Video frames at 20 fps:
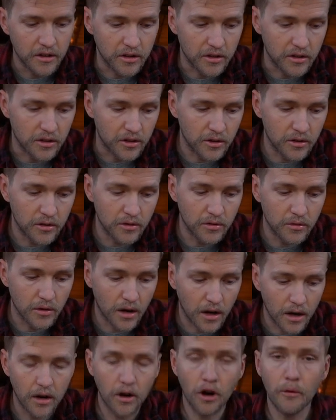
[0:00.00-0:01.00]
you
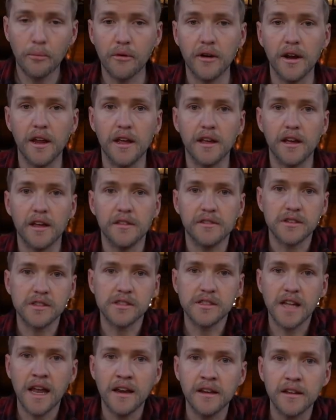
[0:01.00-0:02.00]
are operating at the
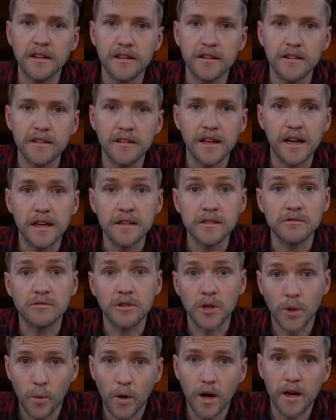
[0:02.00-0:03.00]
standard that is
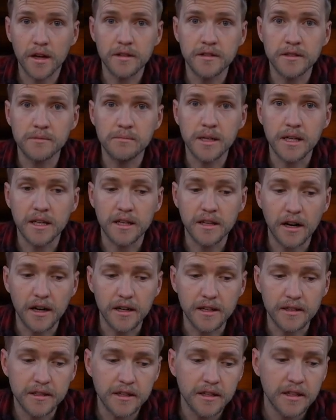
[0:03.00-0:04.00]
required to be a
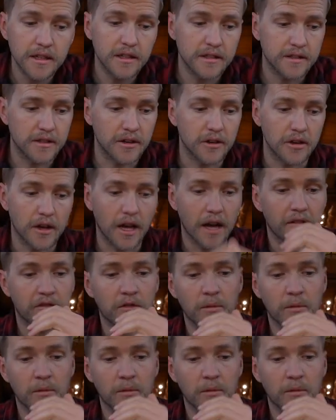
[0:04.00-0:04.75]
guide. So you have